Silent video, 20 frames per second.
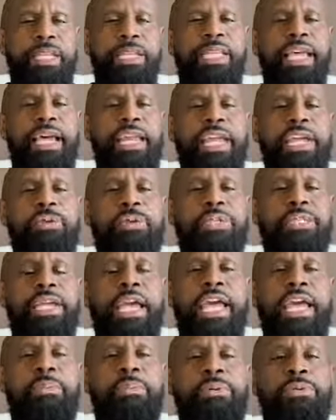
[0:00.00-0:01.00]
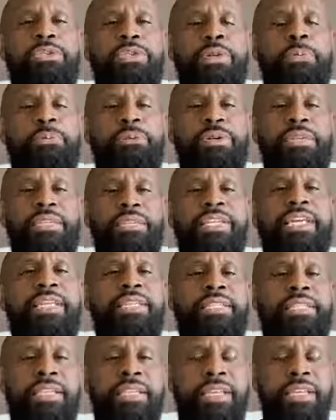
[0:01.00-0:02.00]
that he was able to
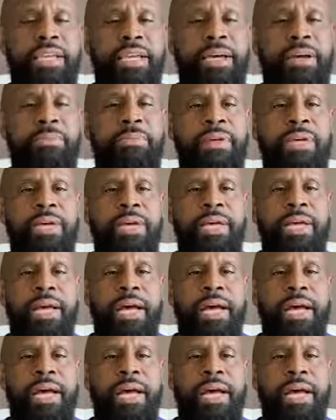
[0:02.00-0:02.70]
present to them.